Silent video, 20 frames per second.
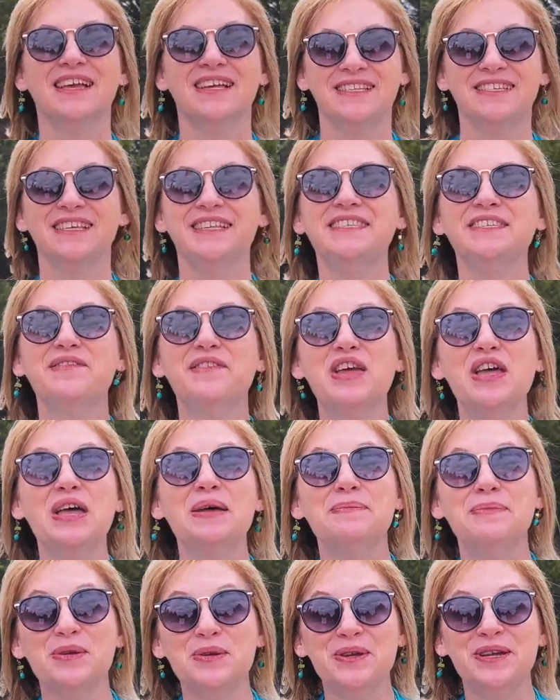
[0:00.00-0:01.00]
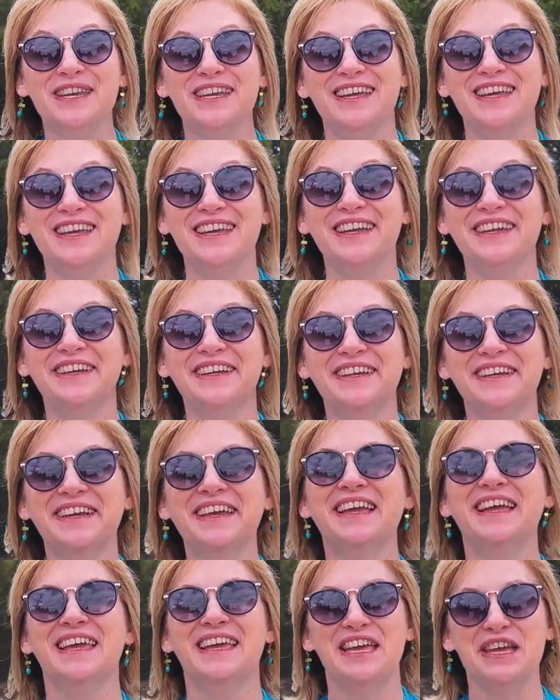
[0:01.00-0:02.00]
sense of community
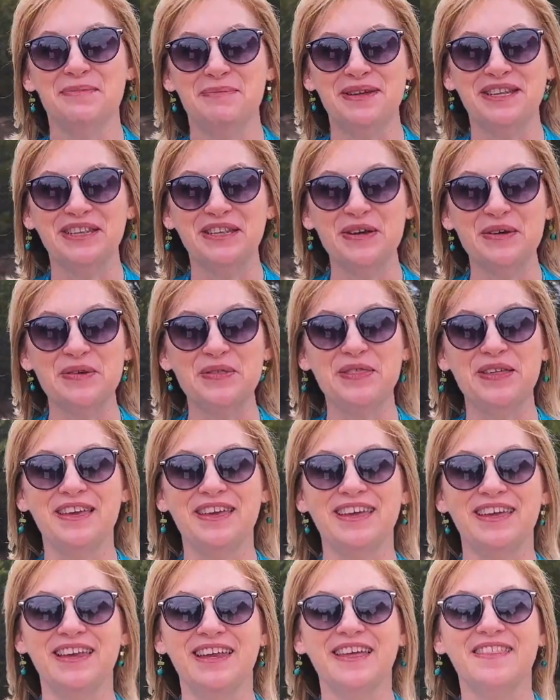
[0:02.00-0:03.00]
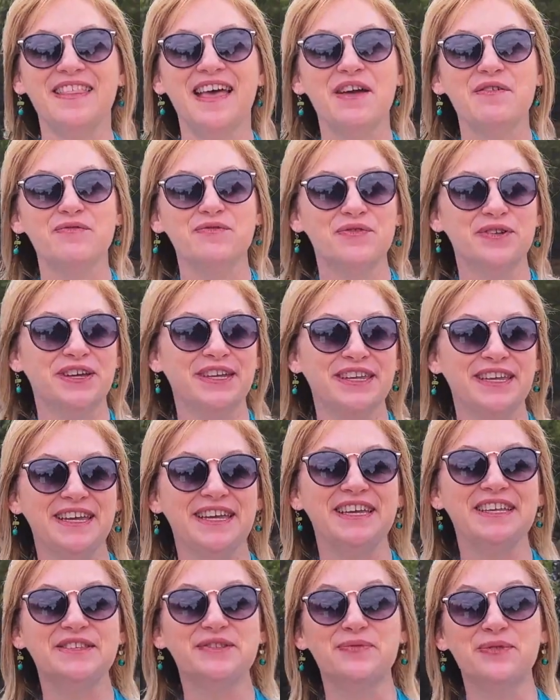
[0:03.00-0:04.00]
in Midlothian, and that
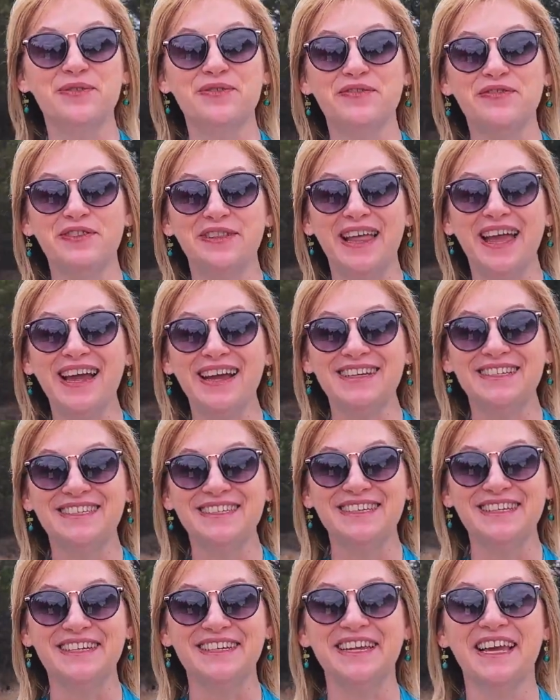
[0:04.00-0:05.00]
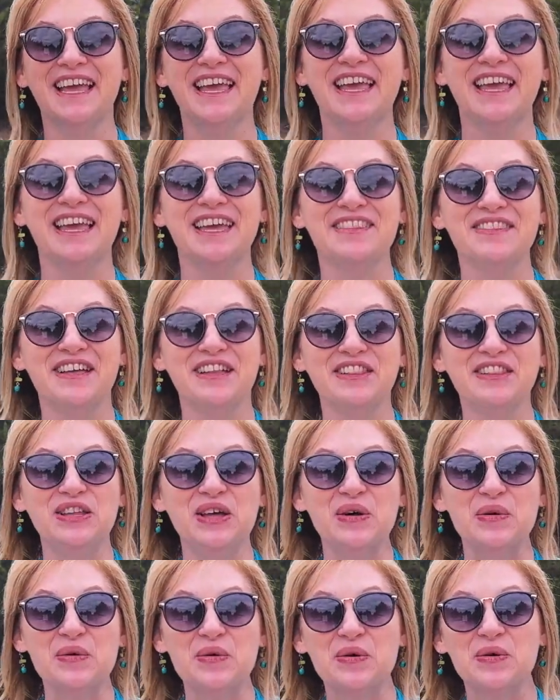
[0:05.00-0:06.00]
really is reflected in the
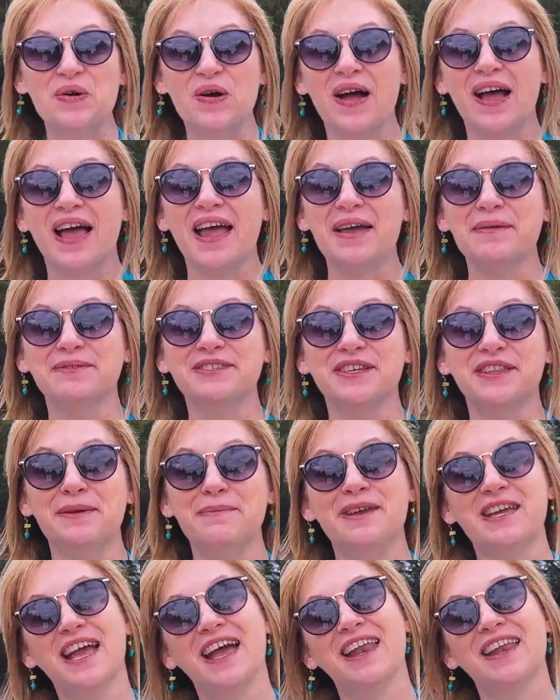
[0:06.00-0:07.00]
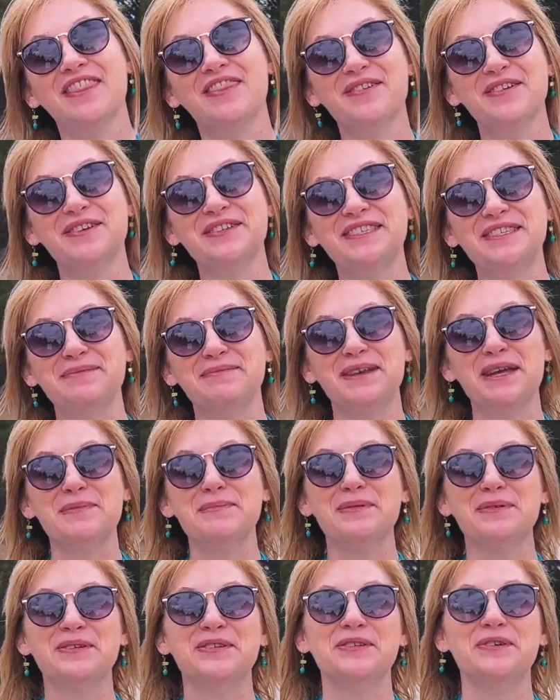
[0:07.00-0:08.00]
low crime. So let me kind of throw some
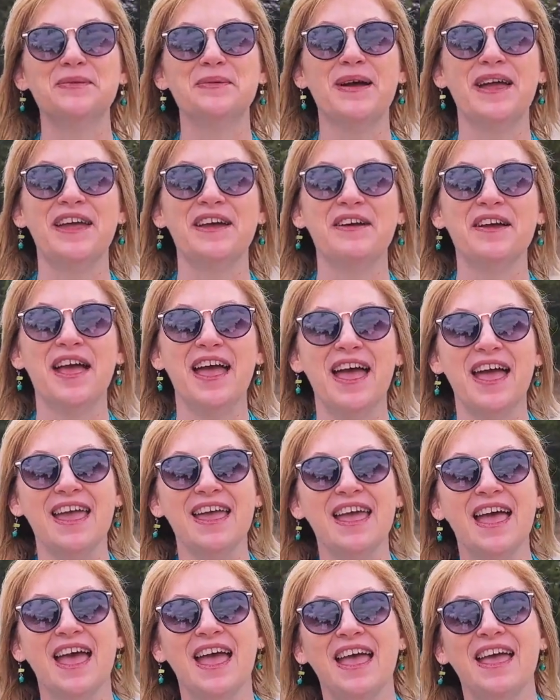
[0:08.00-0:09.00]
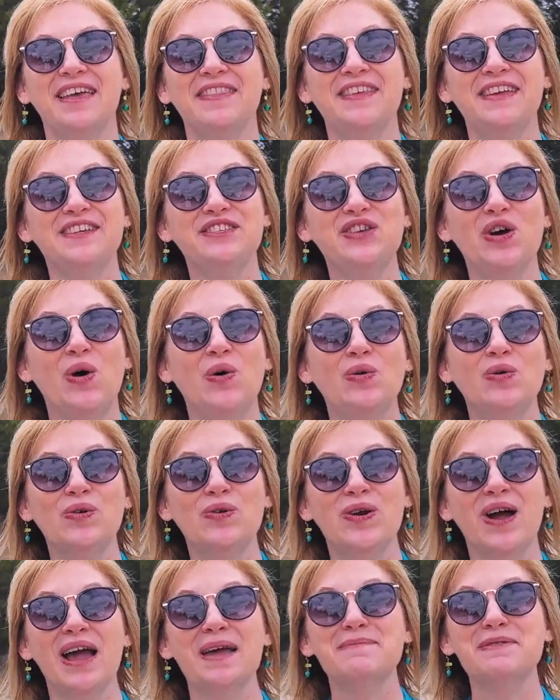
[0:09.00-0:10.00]
numbers your way, okay? The total
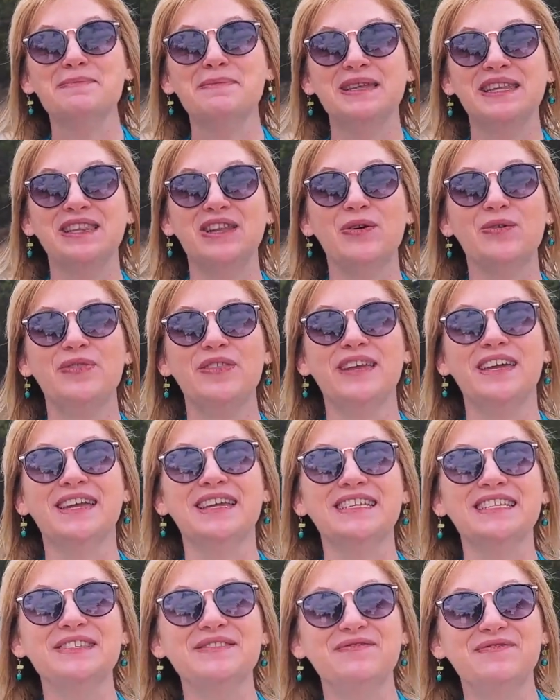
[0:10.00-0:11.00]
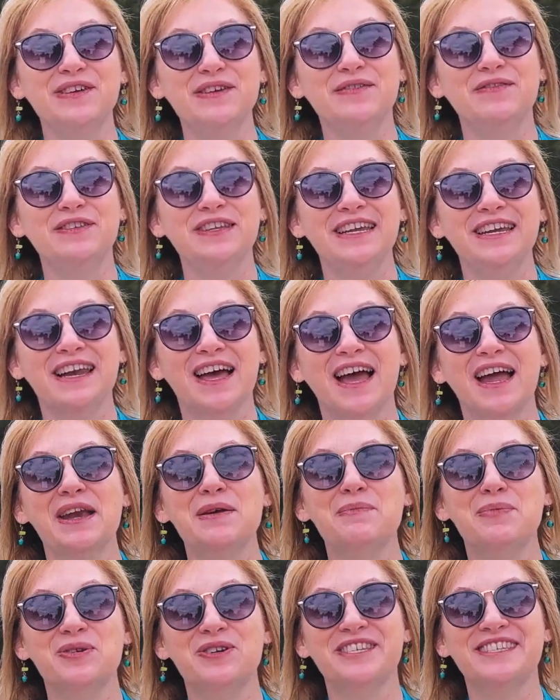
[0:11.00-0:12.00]
crime in Midlothian is
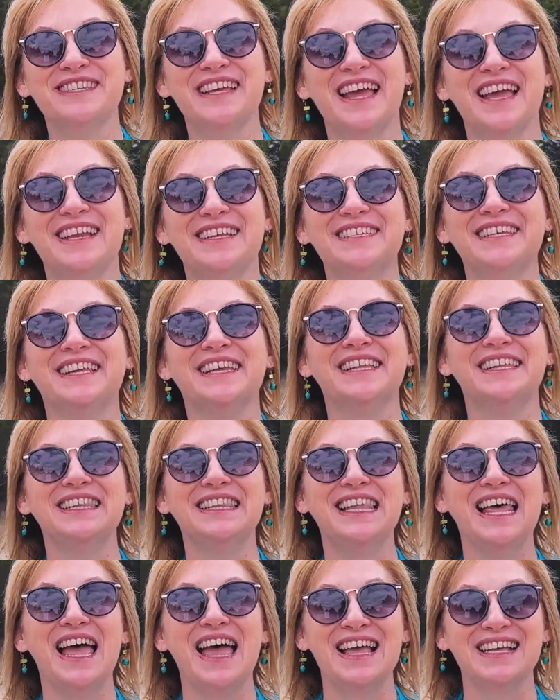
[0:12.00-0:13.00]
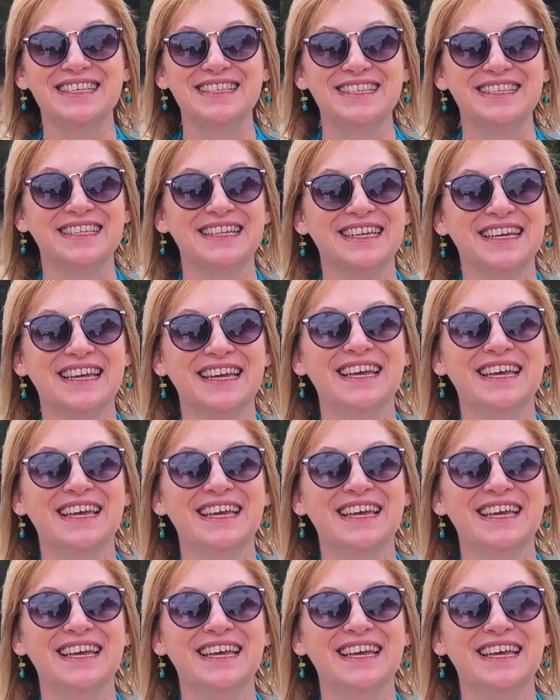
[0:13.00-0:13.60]
59% less